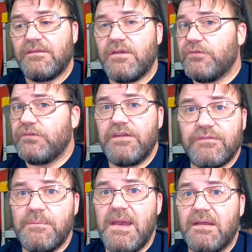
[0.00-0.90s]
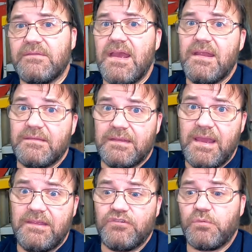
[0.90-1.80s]
those are different mounts, and it's a
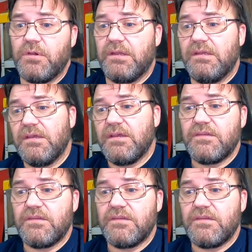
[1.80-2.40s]
K20.